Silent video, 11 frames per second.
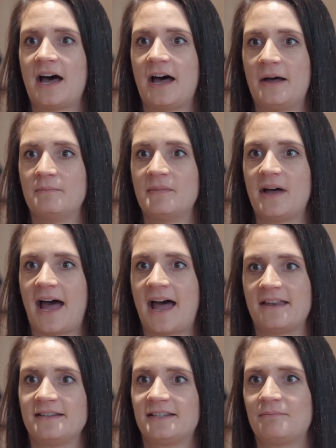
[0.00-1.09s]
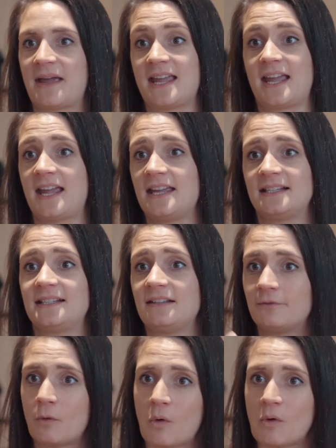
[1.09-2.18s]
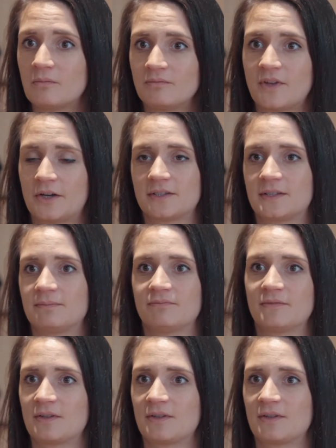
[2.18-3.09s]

and make it easy for those